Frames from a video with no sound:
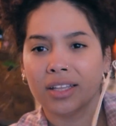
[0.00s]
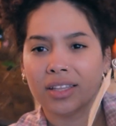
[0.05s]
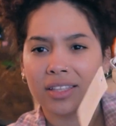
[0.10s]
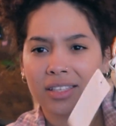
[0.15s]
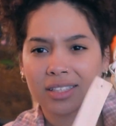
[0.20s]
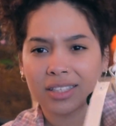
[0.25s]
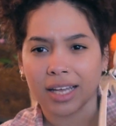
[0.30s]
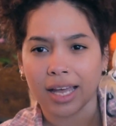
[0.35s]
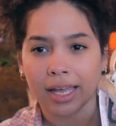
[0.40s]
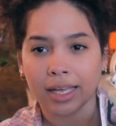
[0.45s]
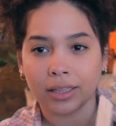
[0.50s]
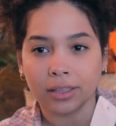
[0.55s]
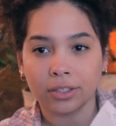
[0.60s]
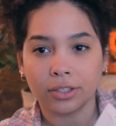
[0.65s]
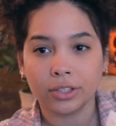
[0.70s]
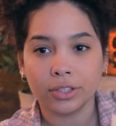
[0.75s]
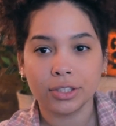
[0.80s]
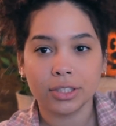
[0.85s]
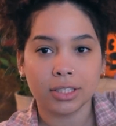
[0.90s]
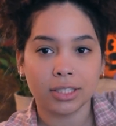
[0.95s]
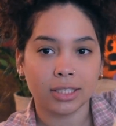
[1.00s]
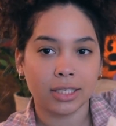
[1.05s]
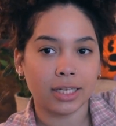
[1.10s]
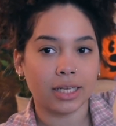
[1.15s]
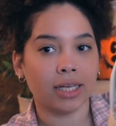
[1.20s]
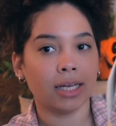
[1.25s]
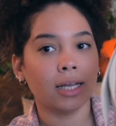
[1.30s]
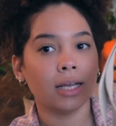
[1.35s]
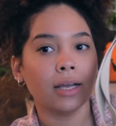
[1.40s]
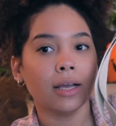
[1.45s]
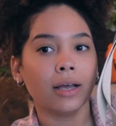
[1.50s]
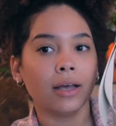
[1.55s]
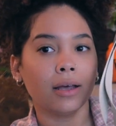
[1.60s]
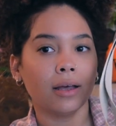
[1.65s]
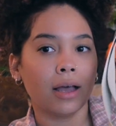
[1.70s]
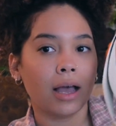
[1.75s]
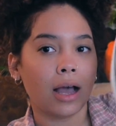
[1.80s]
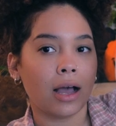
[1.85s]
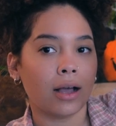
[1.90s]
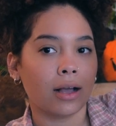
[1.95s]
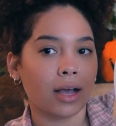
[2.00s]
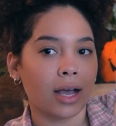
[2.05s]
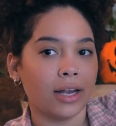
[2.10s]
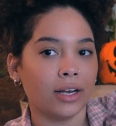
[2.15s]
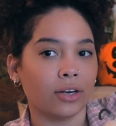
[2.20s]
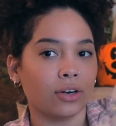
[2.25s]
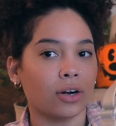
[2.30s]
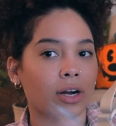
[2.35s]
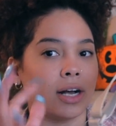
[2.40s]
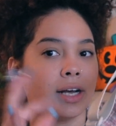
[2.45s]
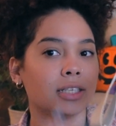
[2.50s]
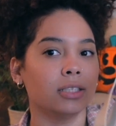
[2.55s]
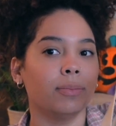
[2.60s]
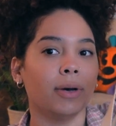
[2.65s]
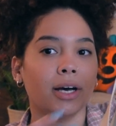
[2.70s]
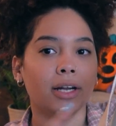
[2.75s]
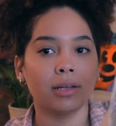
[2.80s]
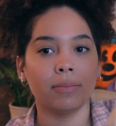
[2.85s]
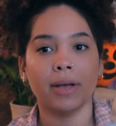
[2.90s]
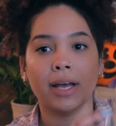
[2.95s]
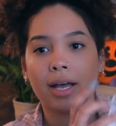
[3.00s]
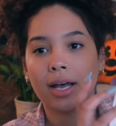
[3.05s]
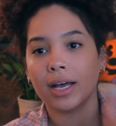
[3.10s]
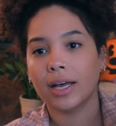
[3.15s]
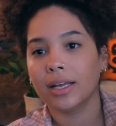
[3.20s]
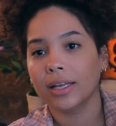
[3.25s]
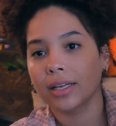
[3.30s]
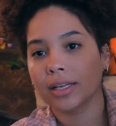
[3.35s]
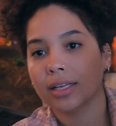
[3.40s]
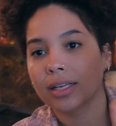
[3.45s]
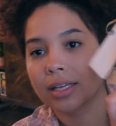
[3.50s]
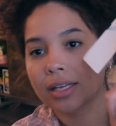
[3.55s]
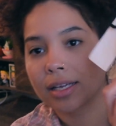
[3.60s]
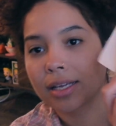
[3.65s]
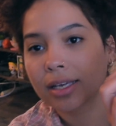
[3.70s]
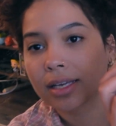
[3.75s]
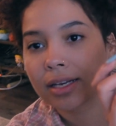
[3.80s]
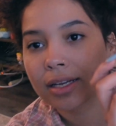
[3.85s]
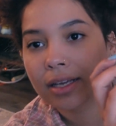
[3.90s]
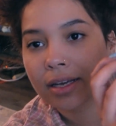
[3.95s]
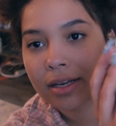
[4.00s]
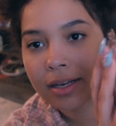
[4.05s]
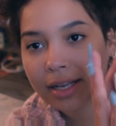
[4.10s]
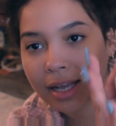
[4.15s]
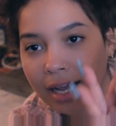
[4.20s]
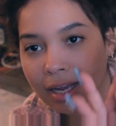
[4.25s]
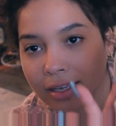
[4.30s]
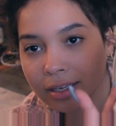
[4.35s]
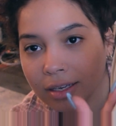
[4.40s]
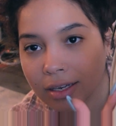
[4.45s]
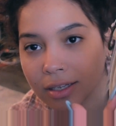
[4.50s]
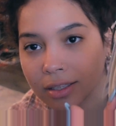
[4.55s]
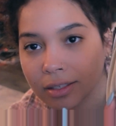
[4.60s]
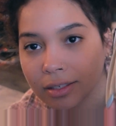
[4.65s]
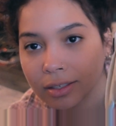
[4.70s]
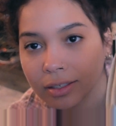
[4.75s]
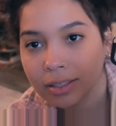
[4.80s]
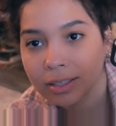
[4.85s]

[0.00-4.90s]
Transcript: this like little sling kind of crossbody bag in a khaki color.